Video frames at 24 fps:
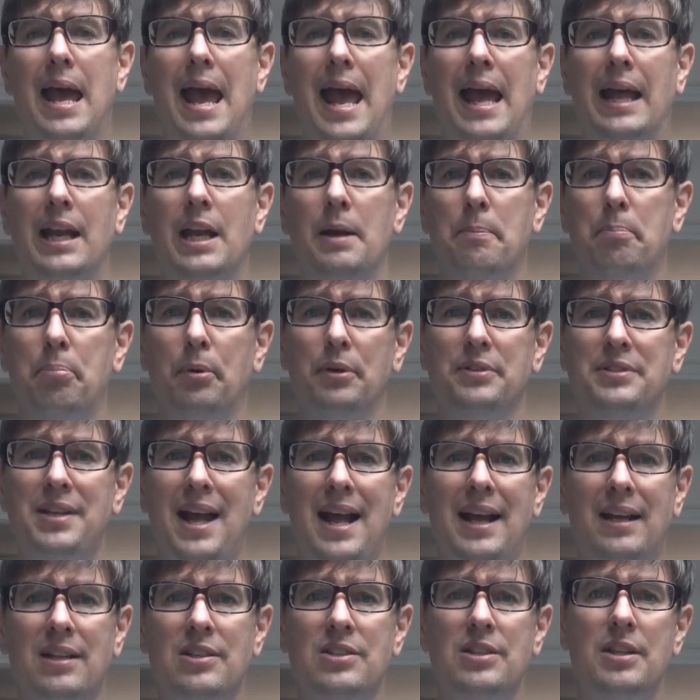and it
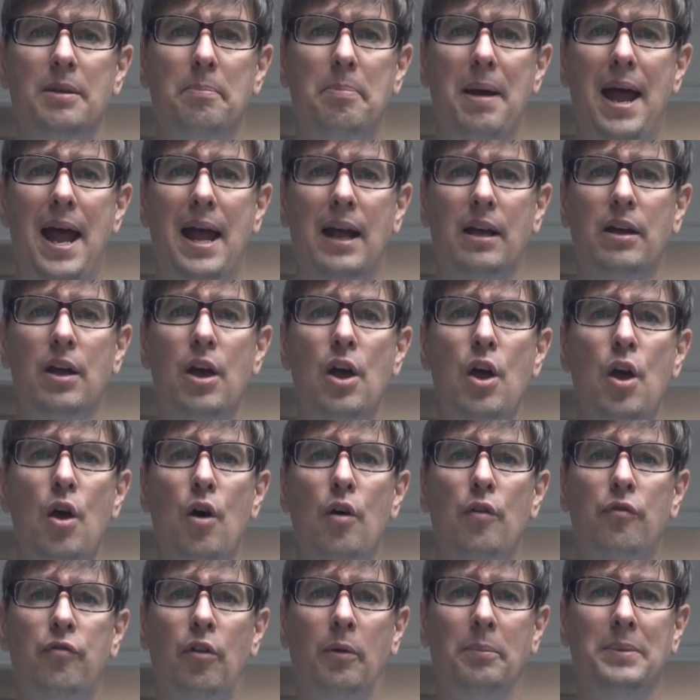protects the bag
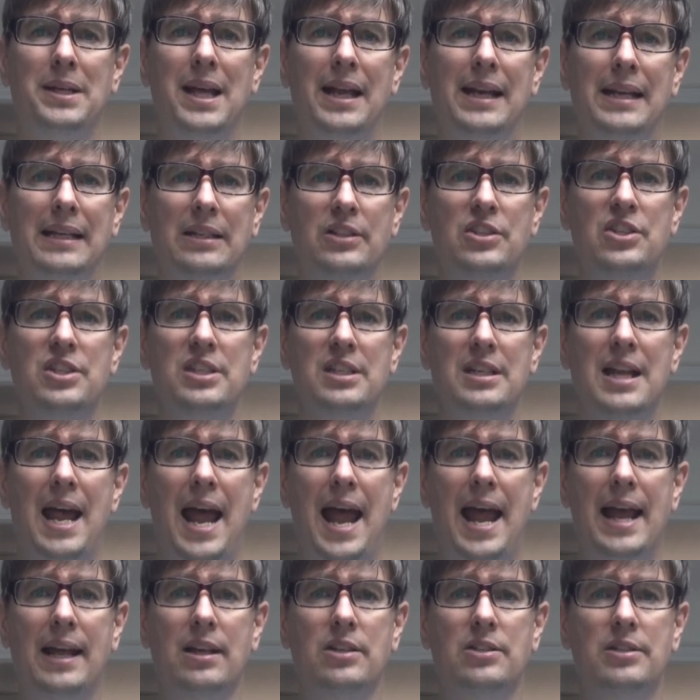from getting
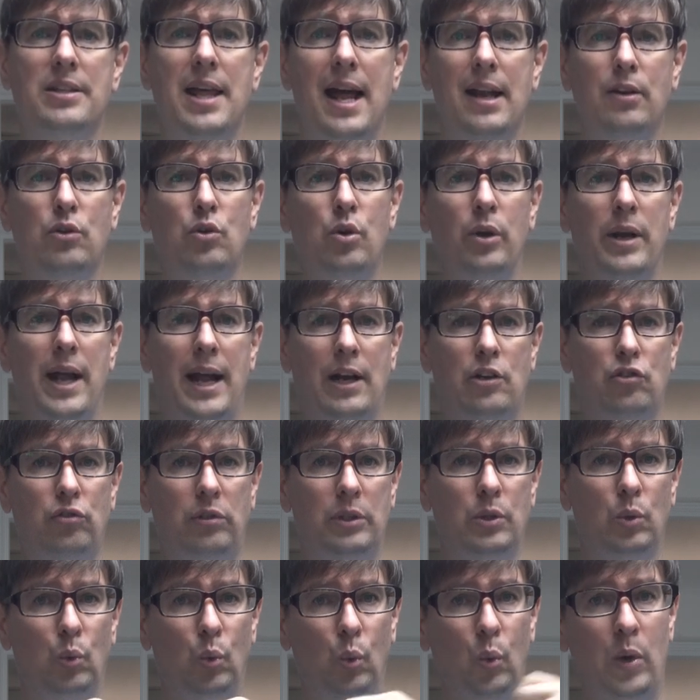snags that could
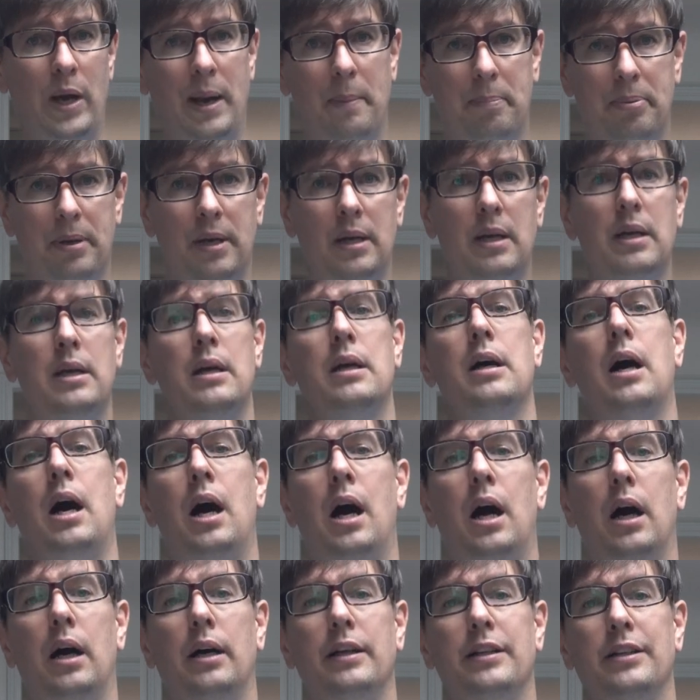actually rip
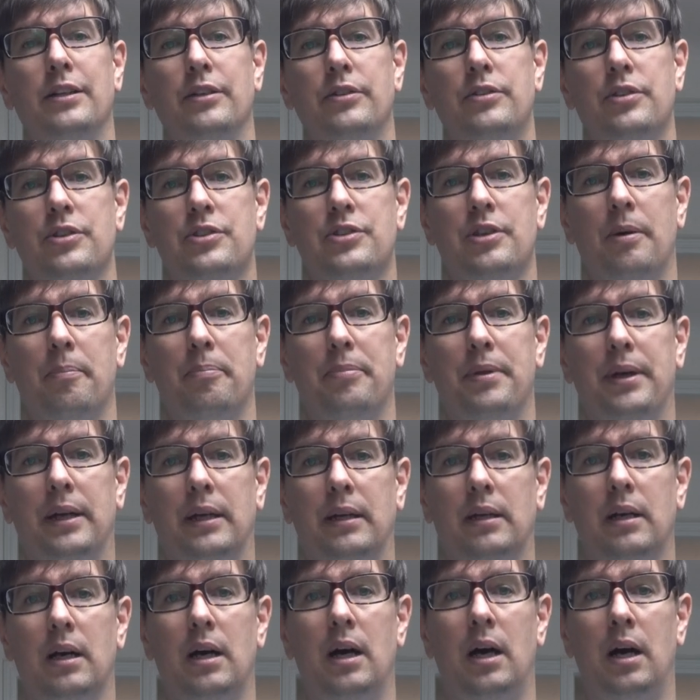into
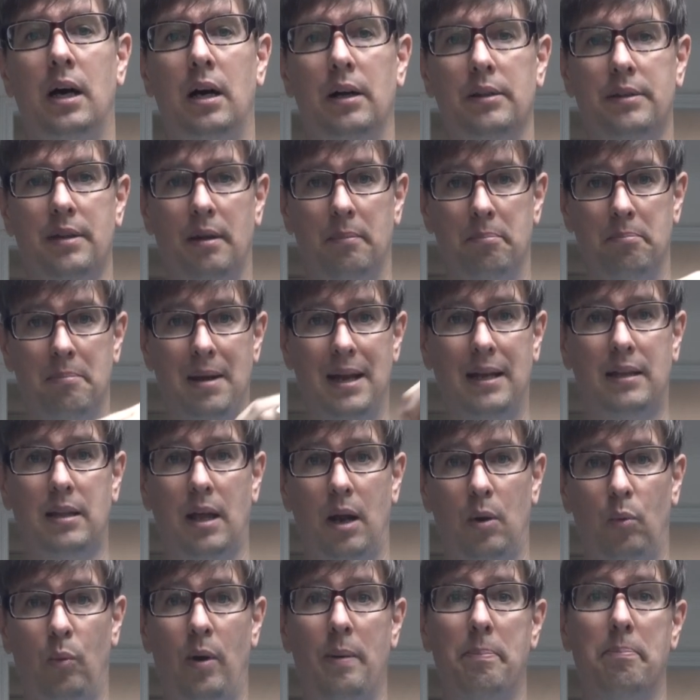something that make
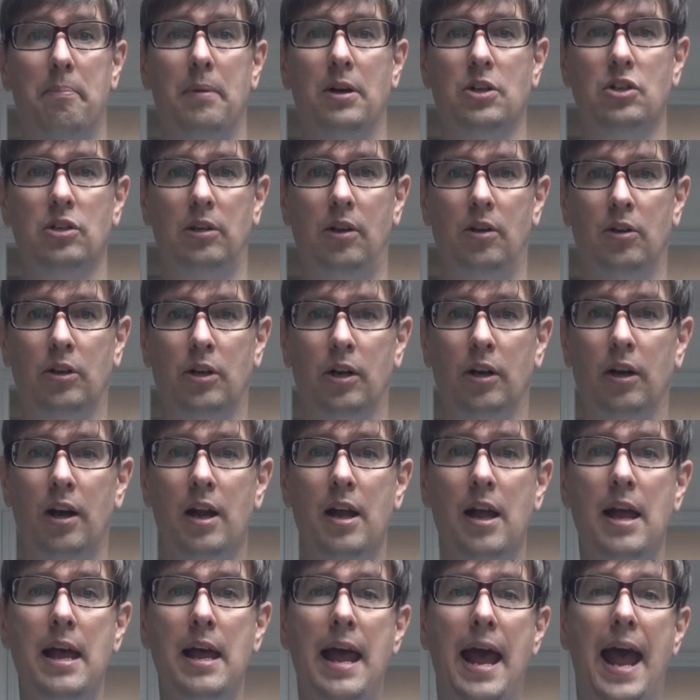that rip much longer.
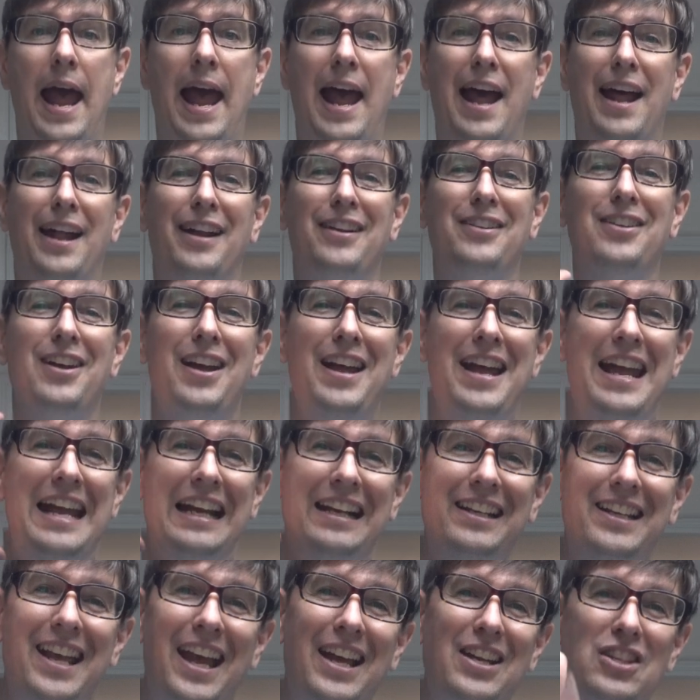And
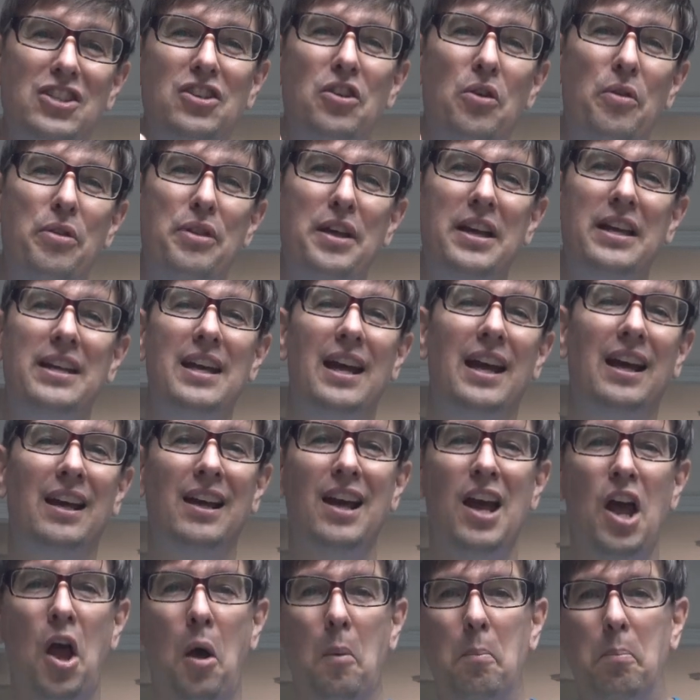in case you're
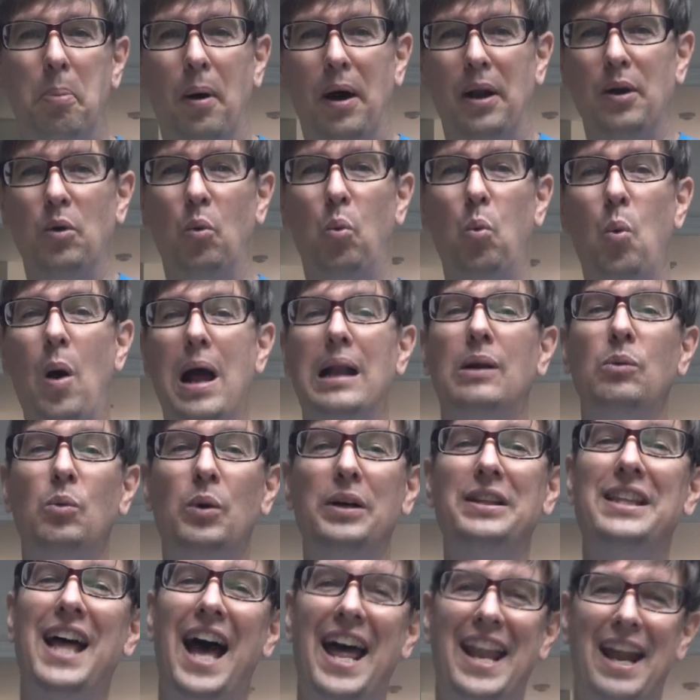thinking, but when
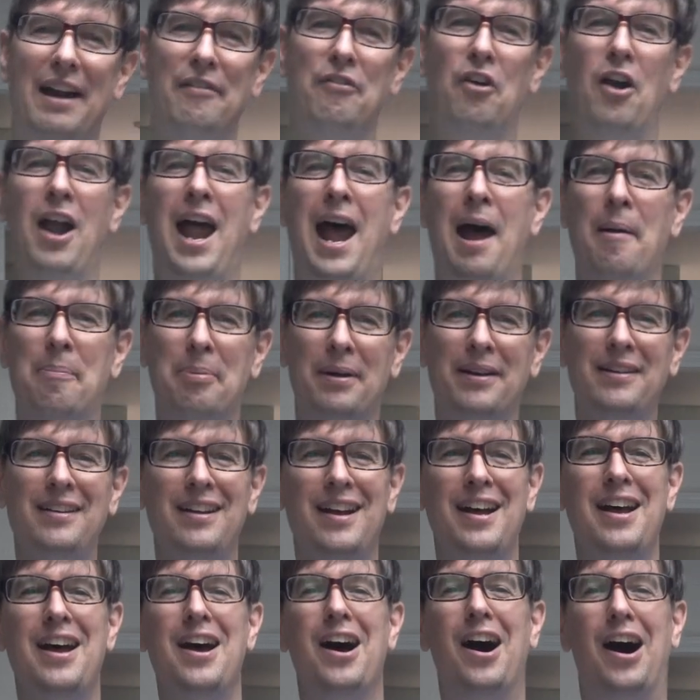would that ever happen?
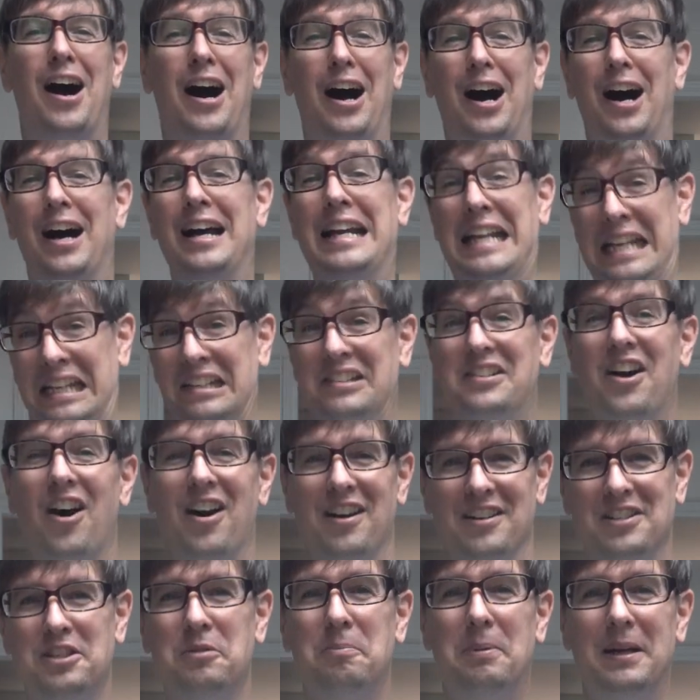It
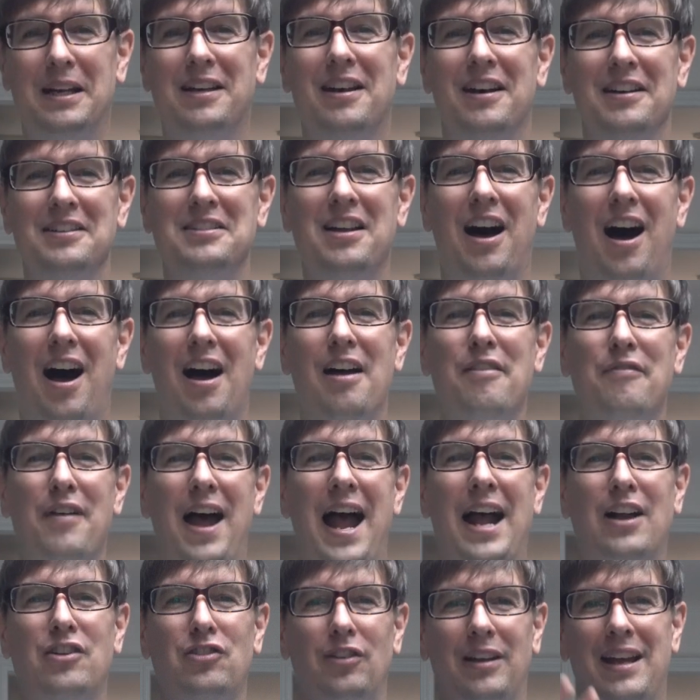does, because I've
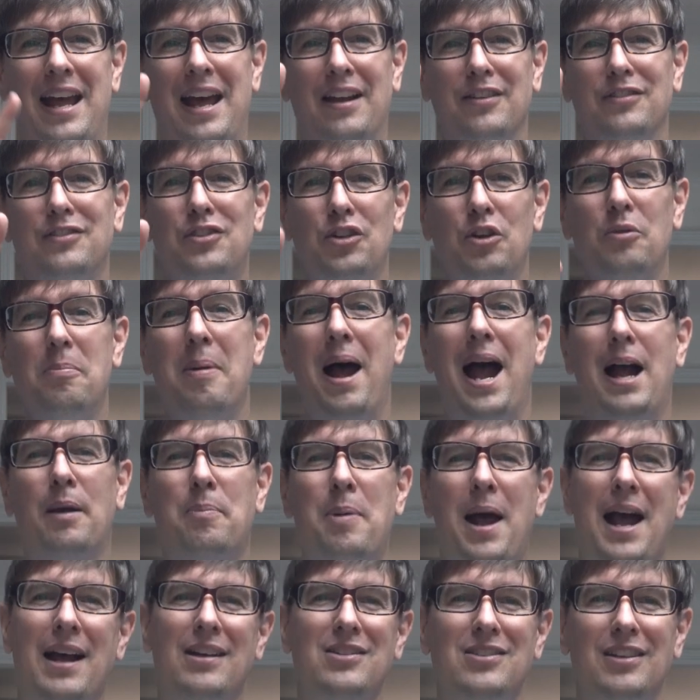actually had 2
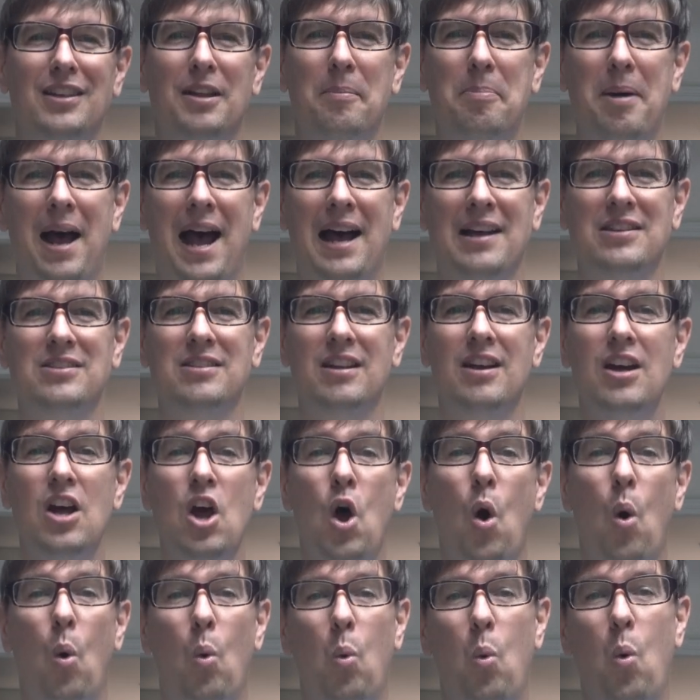backpacks in the past.
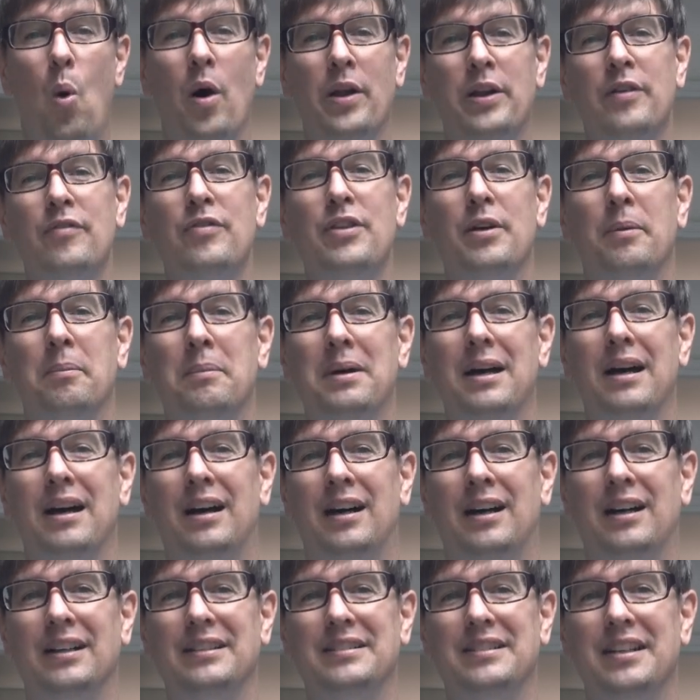One of them
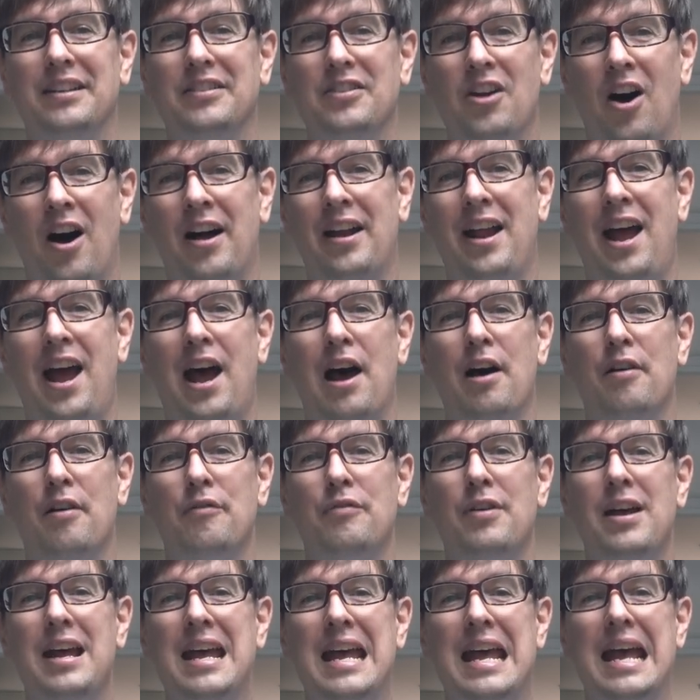did not have
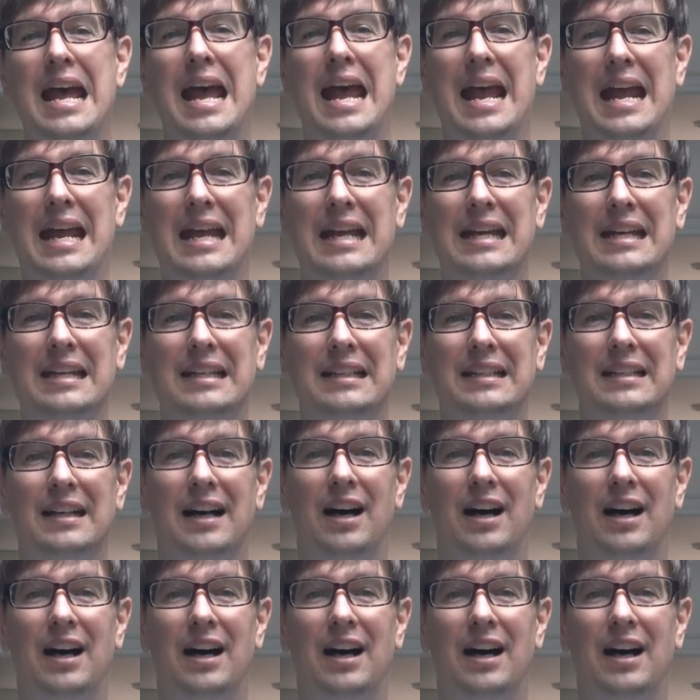a